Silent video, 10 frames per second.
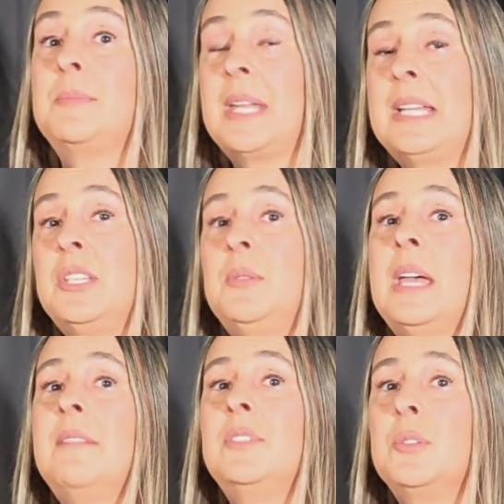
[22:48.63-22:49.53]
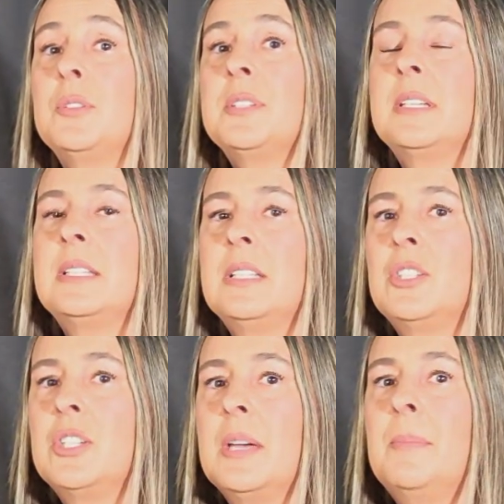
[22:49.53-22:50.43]
But I do have dual
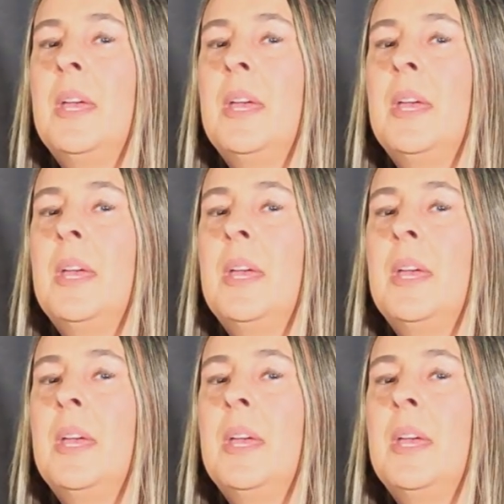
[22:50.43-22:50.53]
citizenship.